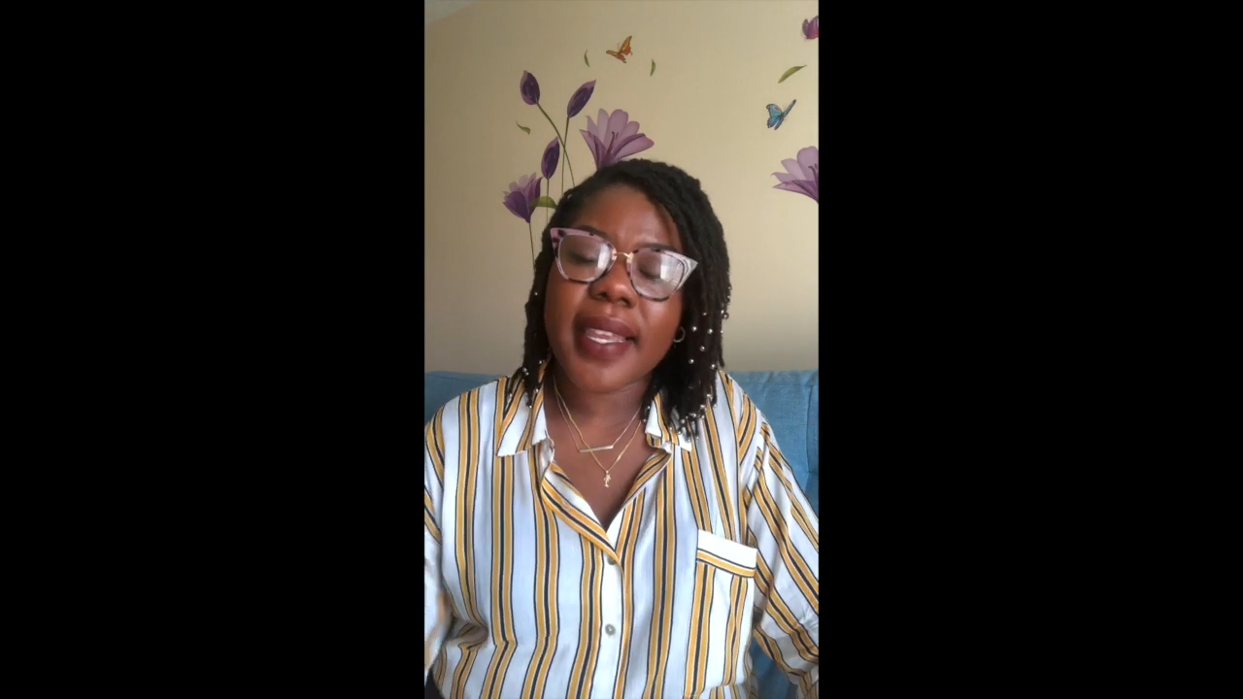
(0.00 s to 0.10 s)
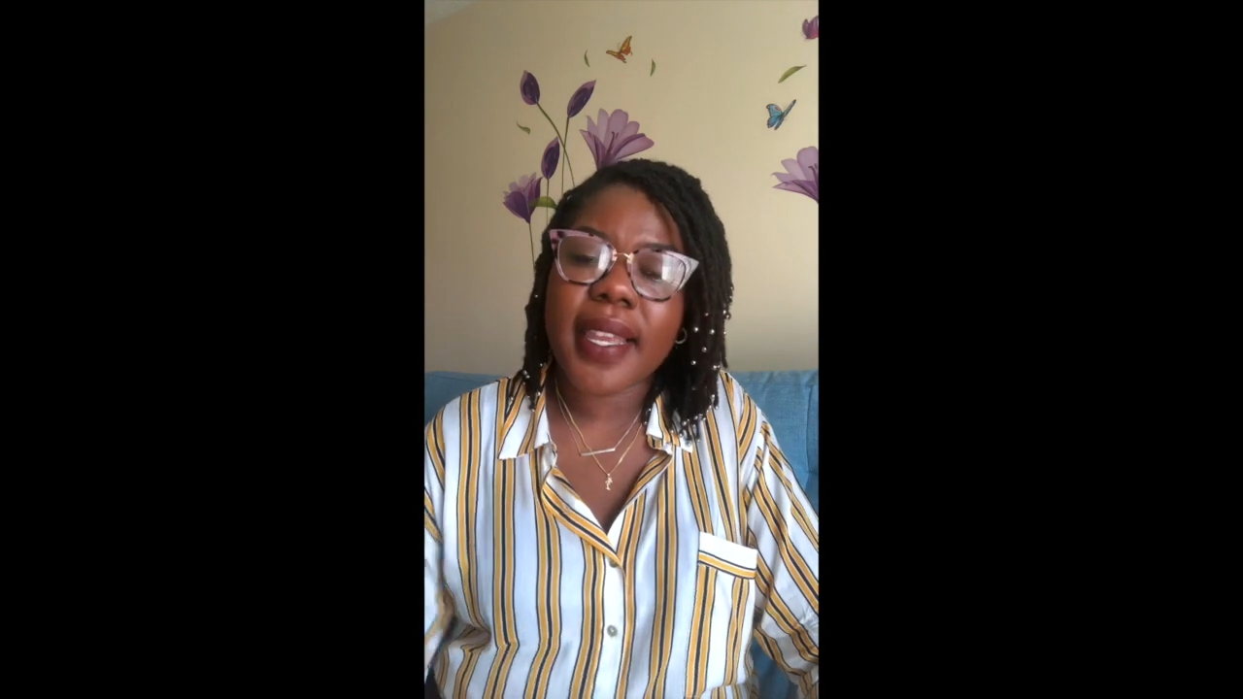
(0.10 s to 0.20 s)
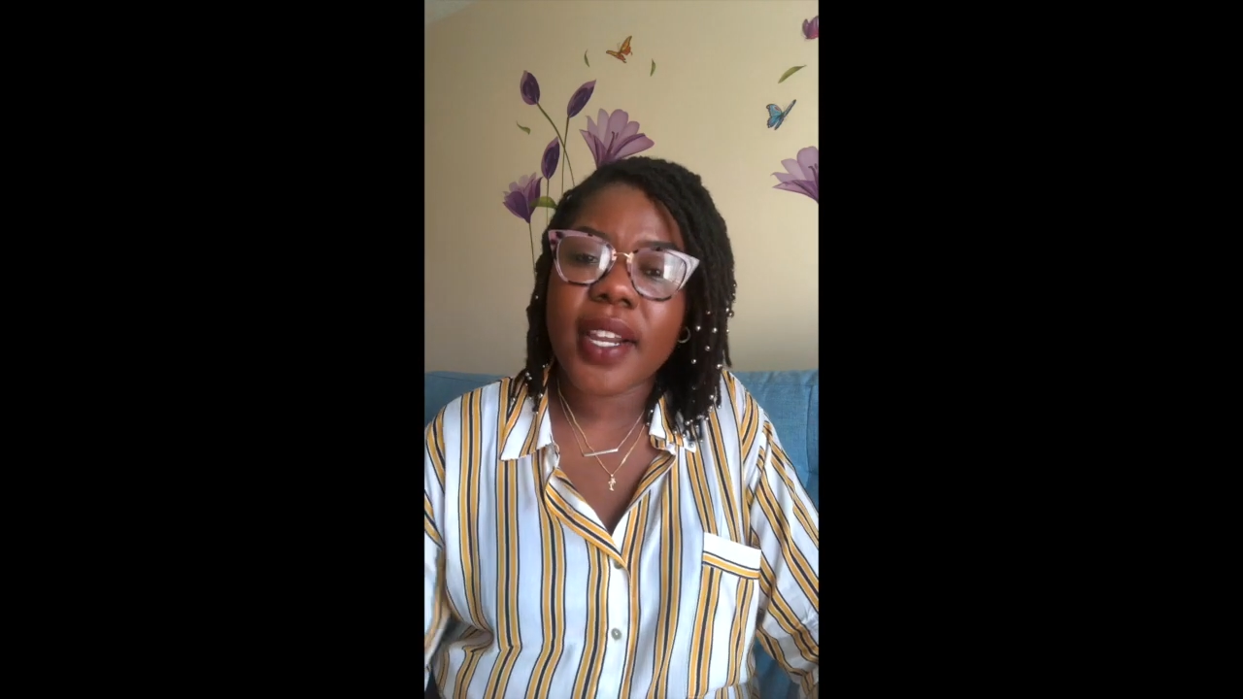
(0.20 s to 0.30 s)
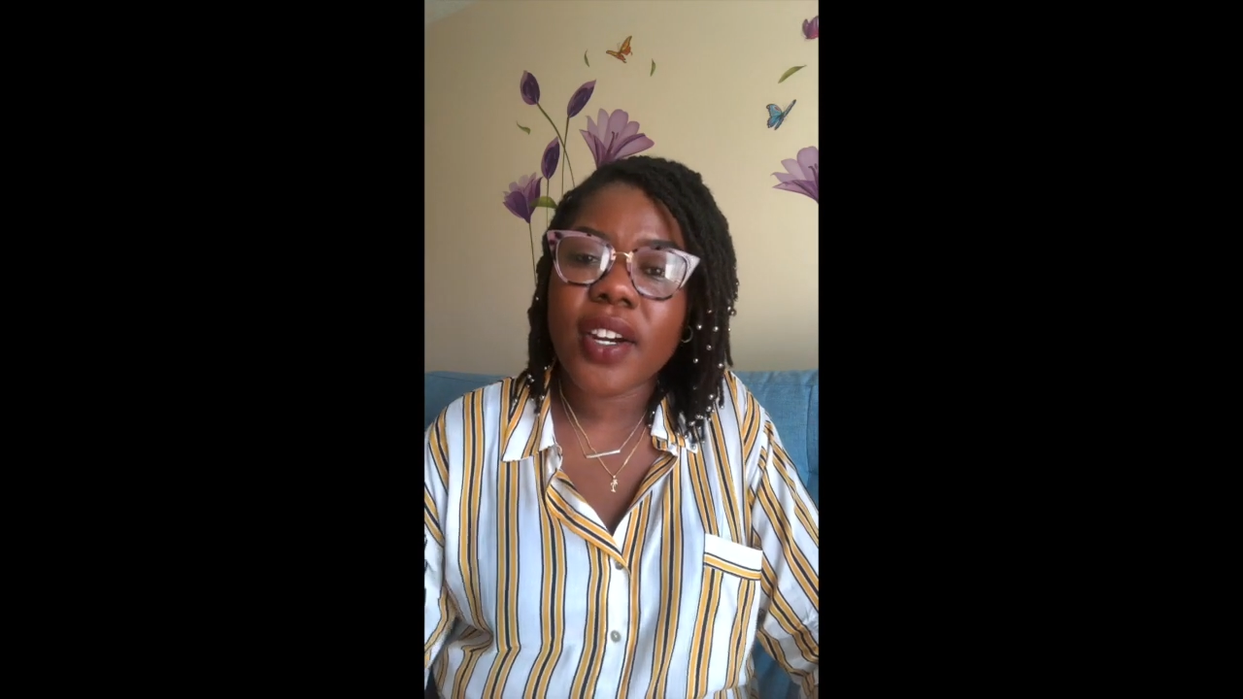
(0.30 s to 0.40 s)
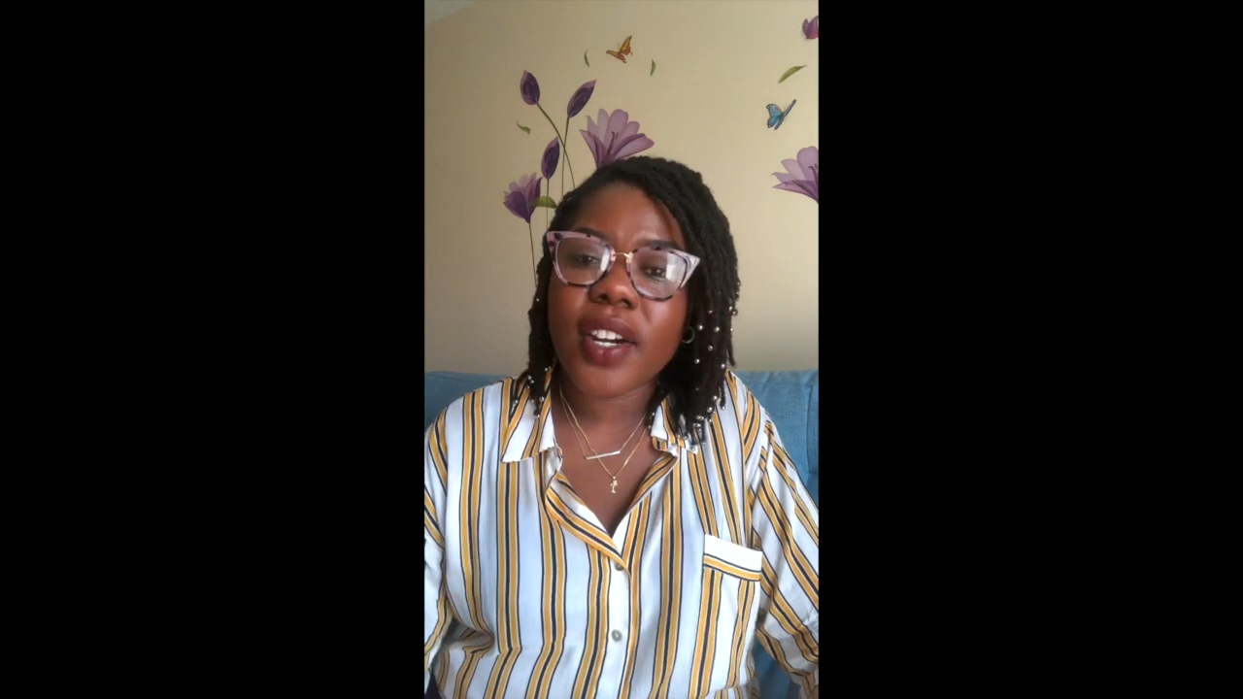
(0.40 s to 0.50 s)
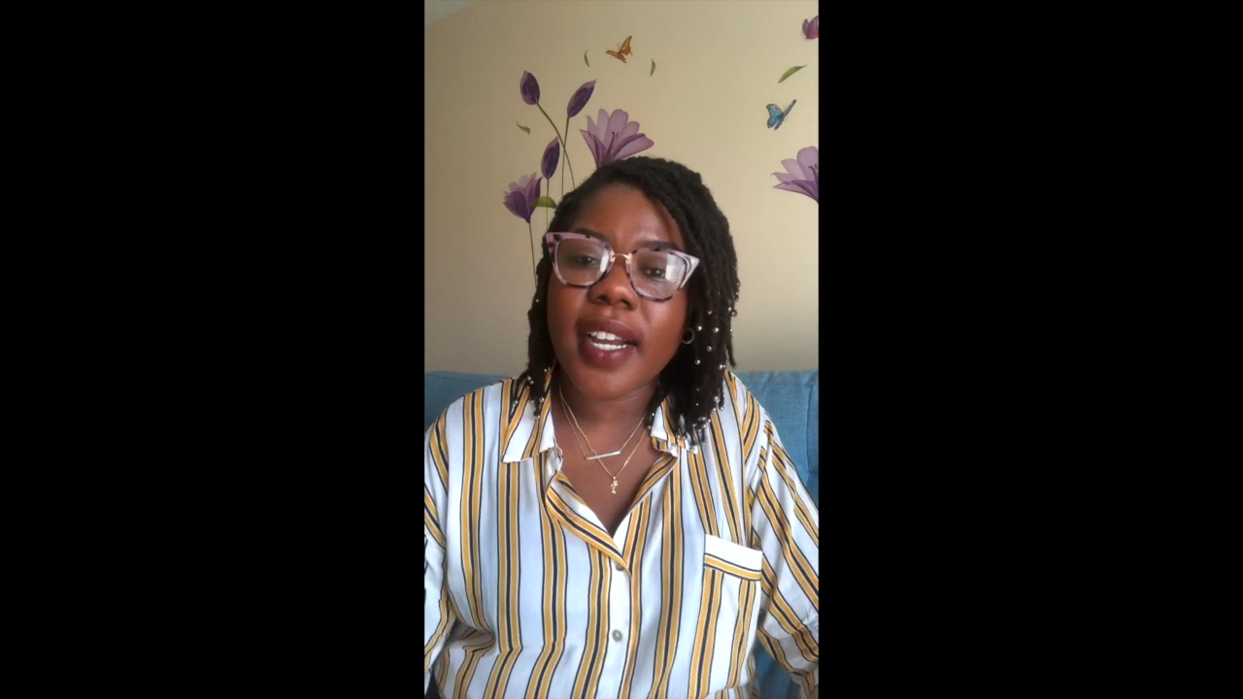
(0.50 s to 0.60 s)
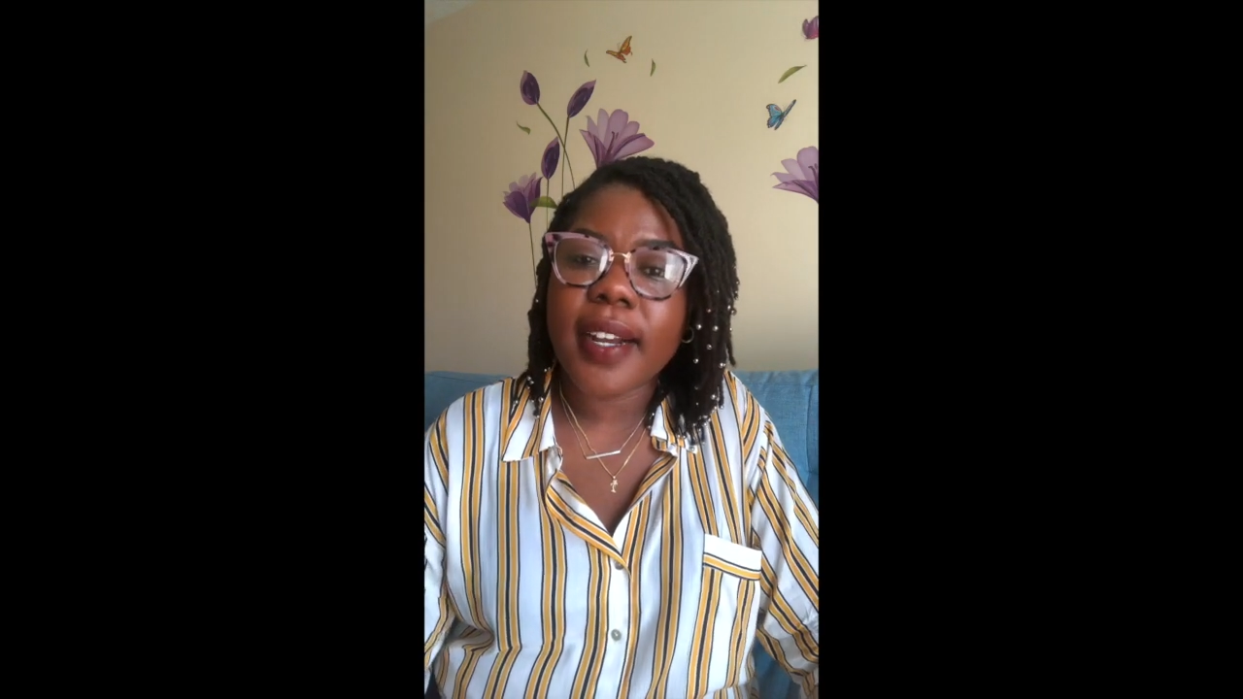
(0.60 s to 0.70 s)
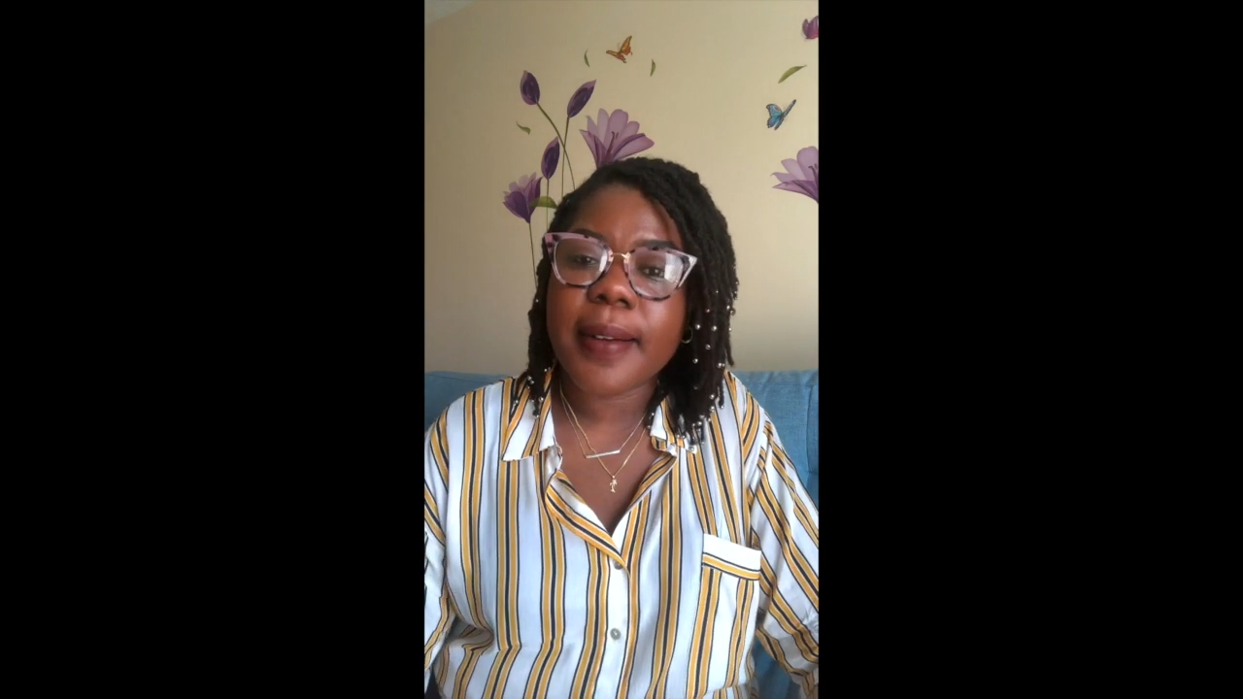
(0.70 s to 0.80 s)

hair